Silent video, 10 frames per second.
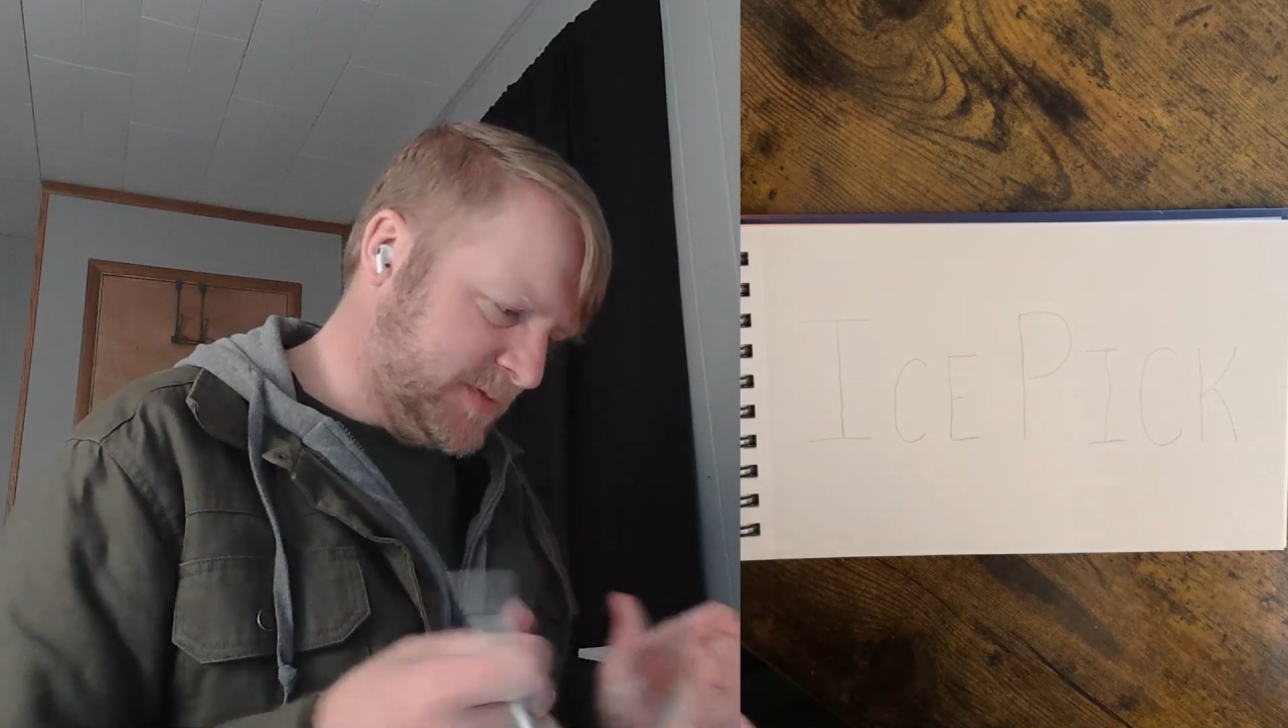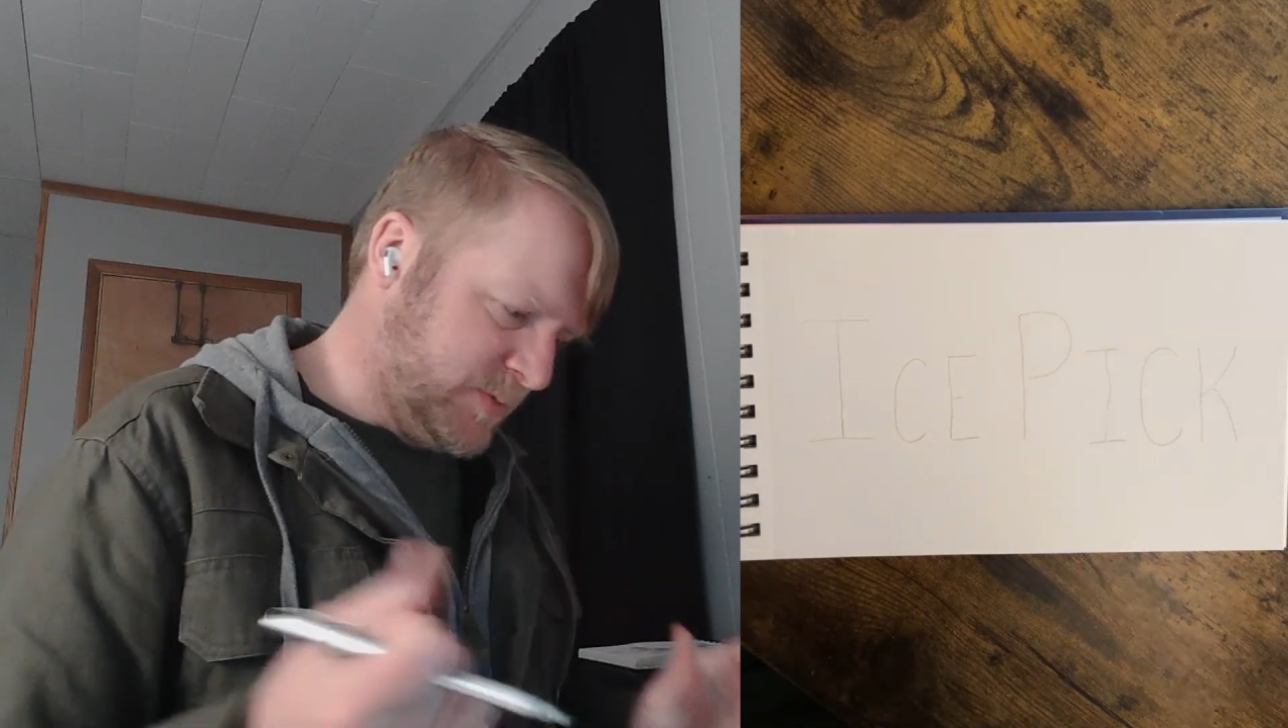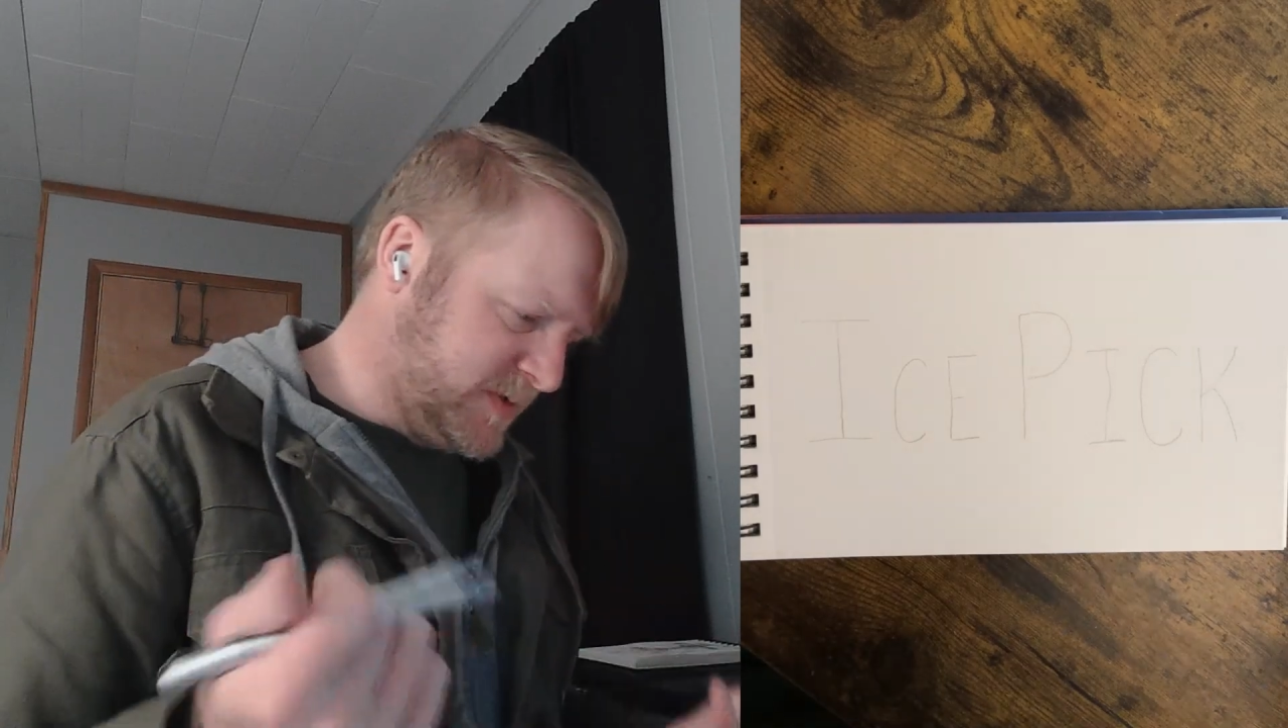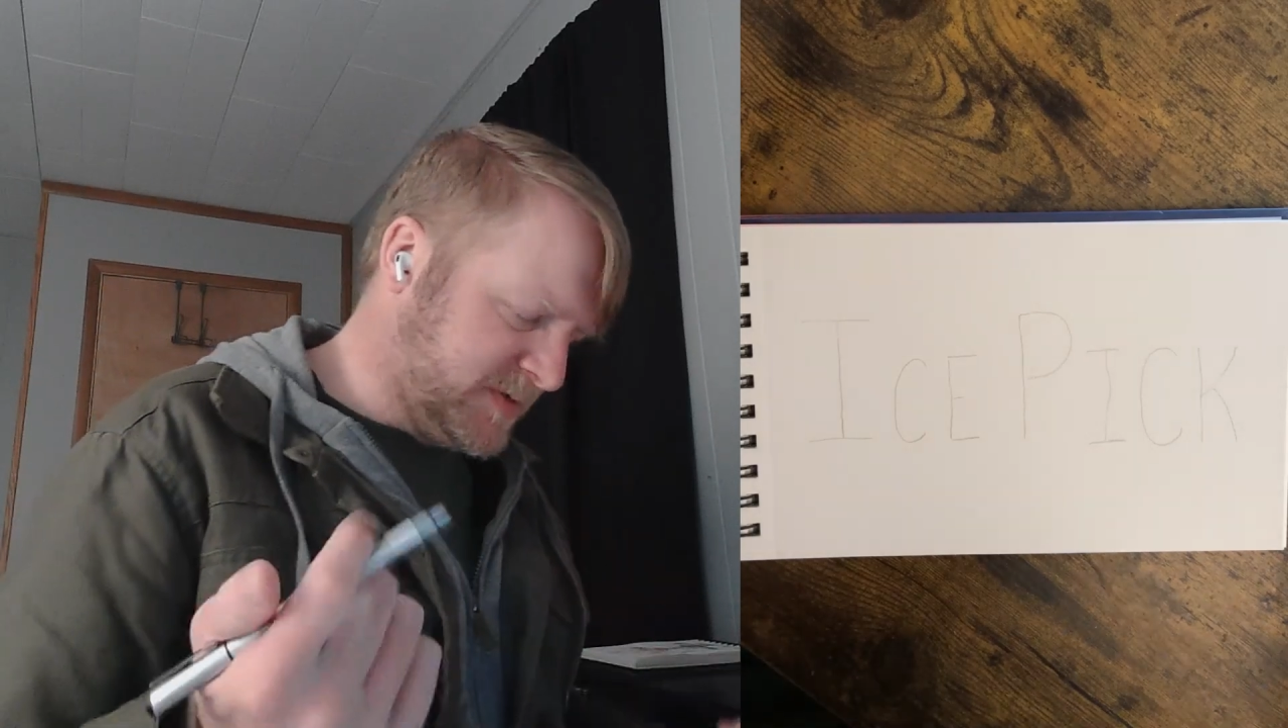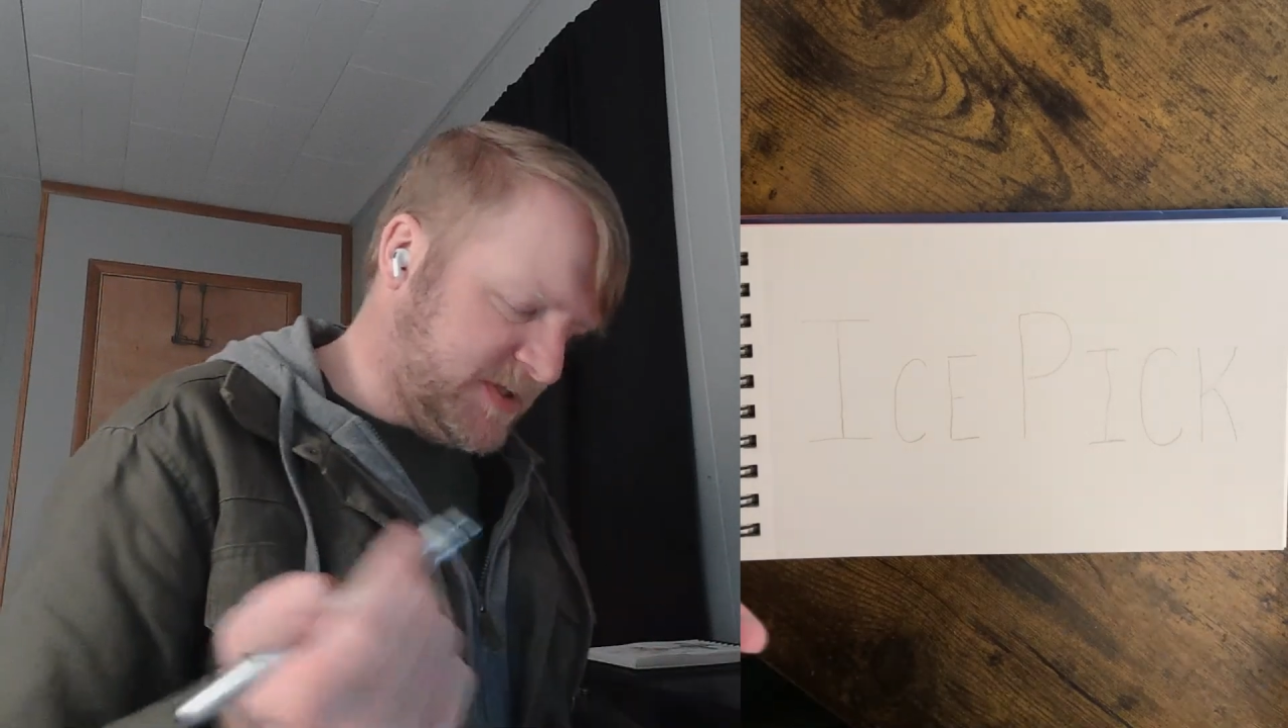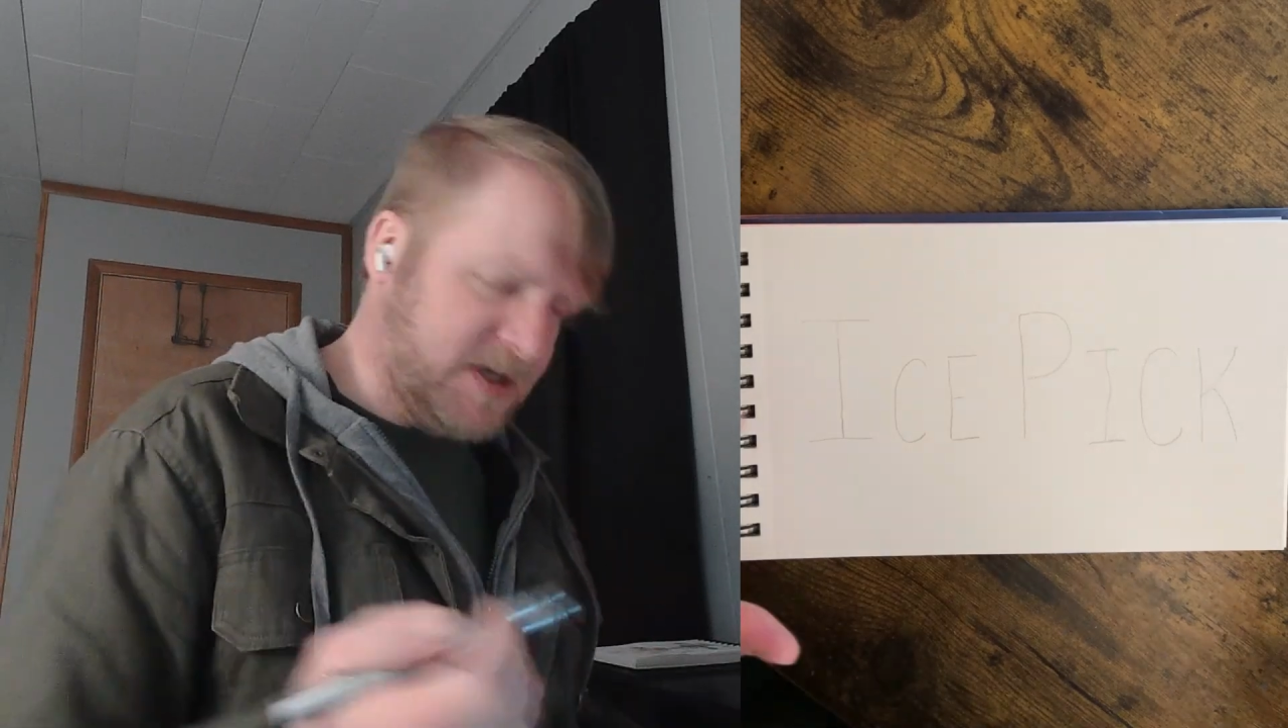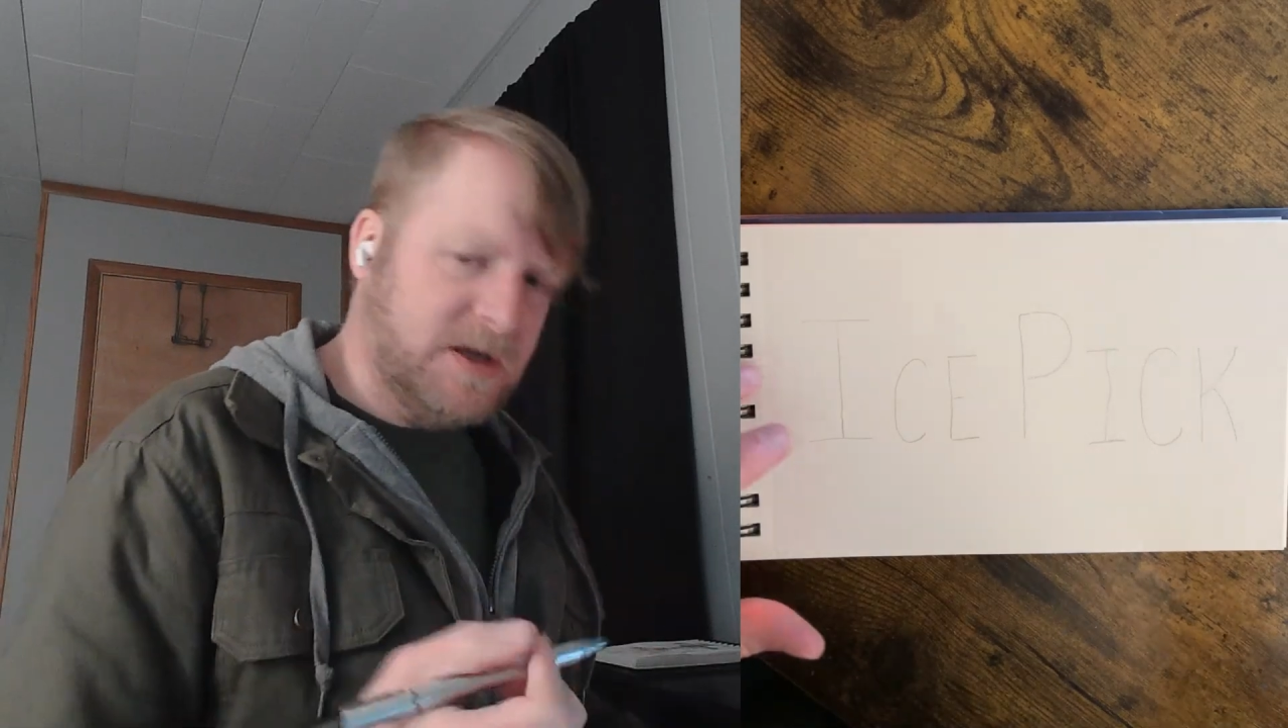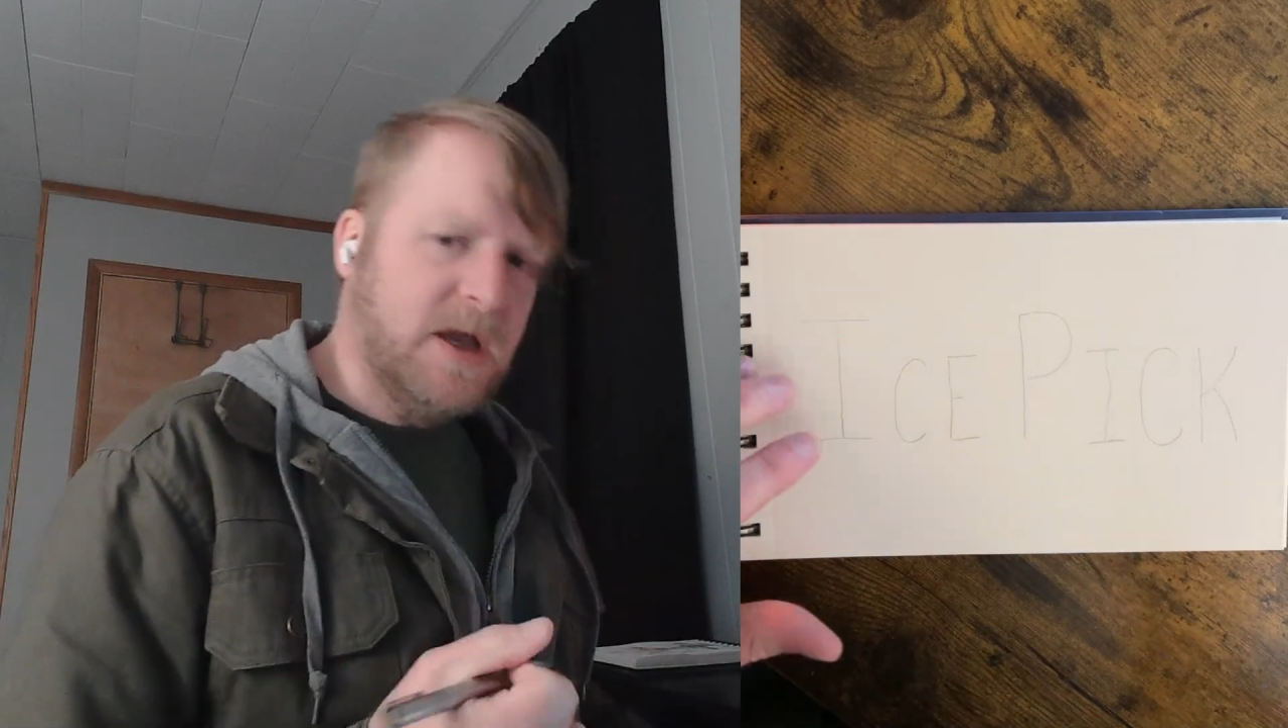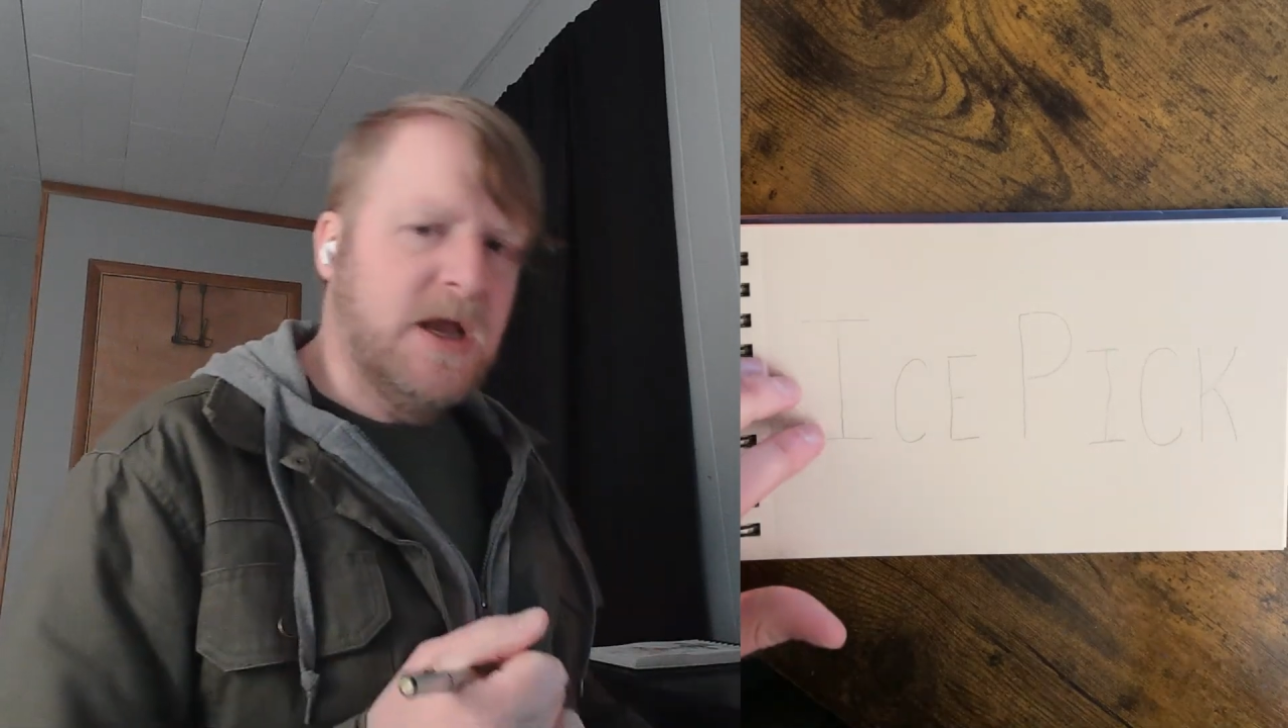We'll see.